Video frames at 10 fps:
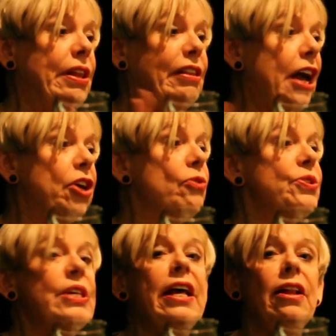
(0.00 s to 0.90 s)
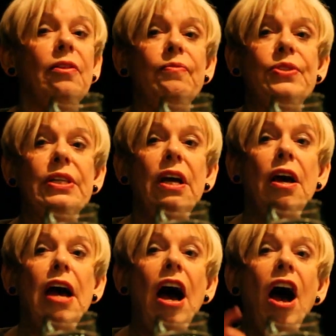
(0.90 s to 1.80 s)
like yourselves,
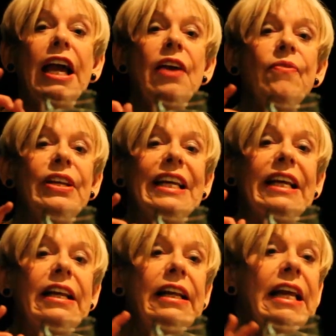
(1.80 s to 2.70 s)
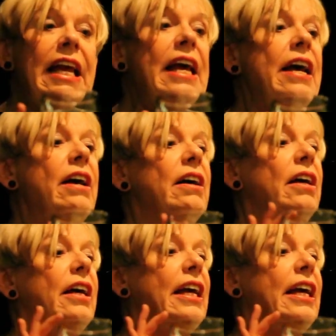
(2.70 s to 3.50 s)
are given clear